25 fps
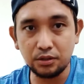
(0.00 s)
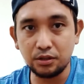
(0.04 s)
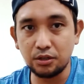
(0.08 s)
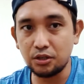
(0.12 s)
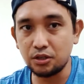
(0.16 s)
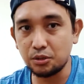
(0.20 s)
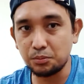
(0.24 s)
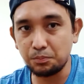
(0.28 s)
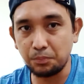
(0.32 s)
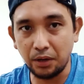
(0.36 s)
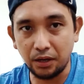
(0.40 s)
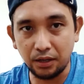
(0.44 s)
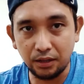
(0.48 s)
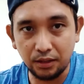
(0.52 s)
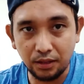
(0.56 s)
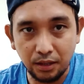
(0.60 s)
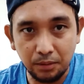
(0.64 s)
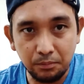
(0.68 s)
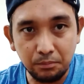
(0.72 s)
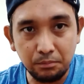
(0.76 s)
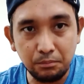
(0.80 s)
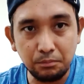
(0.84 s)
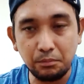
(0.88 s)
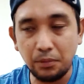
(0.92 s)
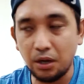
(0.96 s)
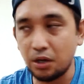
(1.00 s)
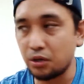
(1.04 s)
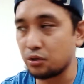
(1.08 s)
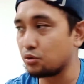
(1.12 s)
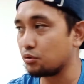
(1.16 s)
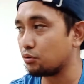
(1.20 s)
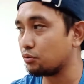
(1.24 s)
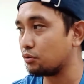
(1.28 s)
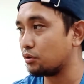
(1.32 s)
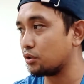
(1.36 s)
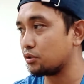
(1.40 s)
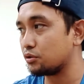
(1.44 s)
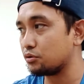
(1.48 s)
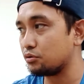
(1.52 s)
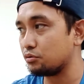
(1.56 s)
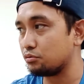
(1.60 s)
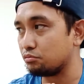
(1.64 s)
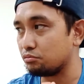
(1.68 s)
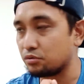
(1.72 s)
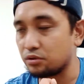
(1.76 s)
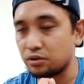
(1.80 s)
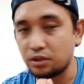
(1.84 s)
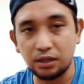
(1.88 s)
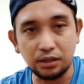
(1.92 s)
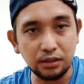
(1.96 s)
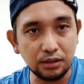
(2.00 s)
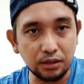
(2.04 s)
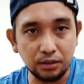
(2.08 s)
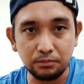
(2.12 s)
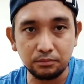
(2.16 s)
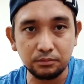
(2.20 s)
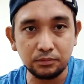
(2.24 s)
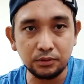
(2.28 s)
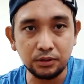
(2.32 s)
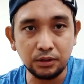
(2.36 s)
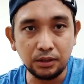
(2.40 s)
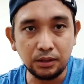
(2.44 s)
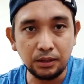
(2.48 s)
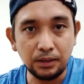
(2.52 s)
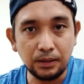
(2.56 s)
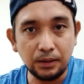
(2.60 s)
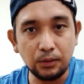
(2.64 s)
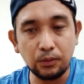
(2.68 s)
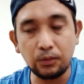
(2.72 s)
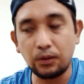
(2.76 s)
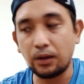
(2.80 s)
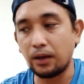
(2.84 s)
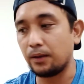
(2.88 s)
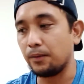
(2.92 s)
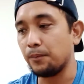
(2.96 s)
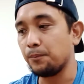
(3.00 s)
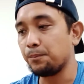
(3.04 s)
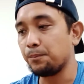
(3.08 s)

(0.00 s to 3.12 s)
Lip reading: Inspect them, make sure that you check them. Okay,